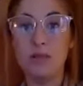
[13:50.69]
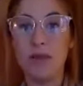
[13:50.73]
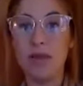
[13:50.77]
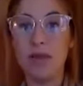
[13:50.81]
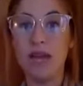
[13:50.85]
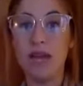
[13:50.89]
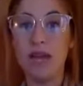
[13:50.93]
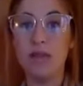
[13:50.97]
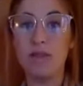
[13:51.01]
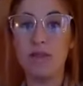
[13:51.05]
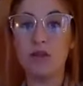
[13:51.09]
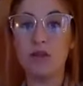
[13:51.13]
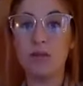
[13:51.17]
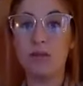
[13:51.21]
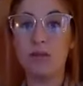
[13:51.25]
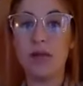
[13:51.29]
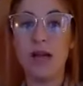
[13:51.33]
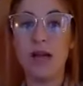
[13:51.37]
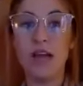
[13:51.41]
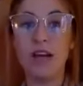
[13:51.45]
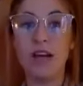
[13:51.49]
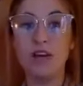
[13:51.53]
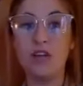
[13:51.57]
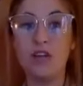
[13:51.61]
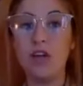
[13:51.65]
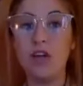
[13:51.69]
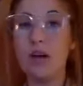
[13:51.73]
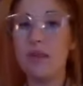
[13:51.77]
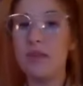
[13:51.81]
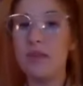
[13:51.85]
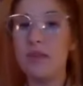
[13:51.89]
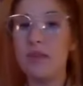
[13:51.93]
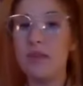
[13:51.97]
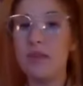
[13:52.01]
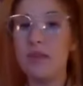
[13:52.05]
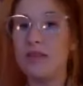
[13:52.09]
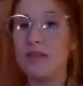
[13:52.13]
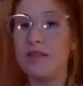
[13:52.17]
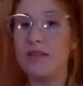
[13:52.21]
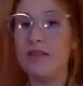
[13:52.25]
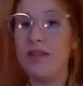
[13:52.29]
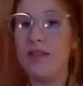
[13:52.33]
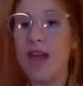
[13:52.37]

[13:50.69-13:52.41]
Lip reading: to being able to apply to jobs,